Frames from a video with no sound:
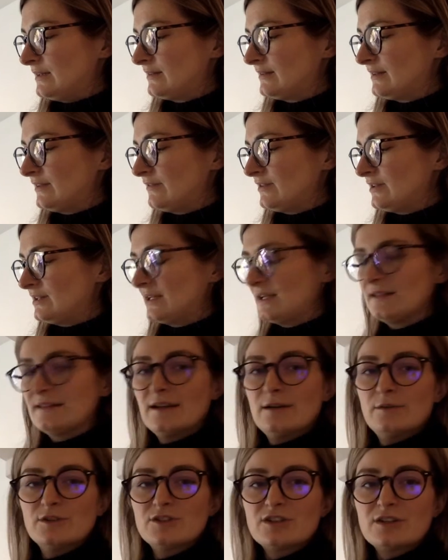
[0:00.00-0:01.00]
7. Nice.
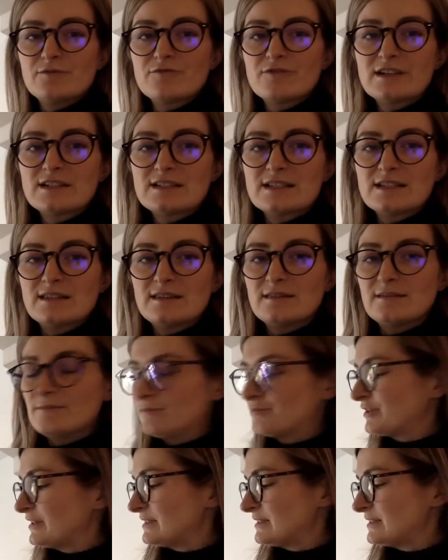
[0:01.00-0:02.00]
I wish I'd
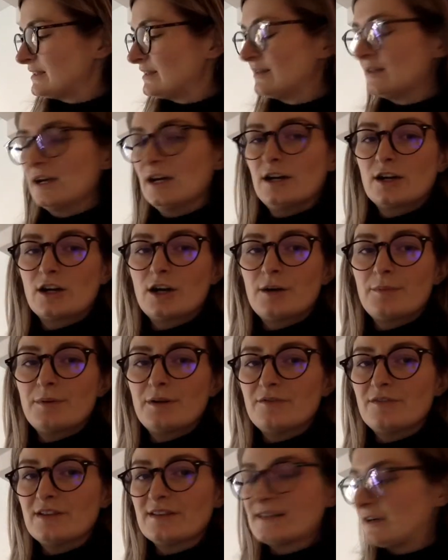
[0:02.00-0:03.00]
printed a copy
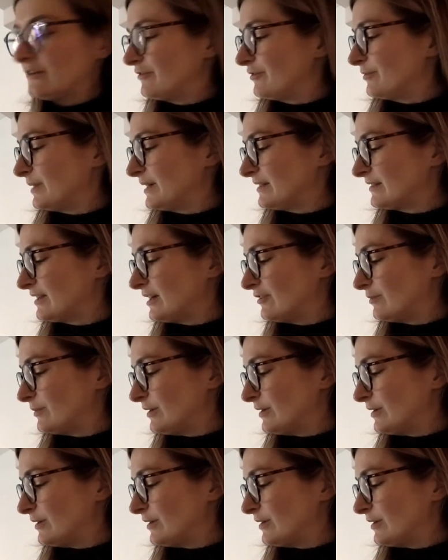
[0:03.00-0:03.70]
of this out for myself.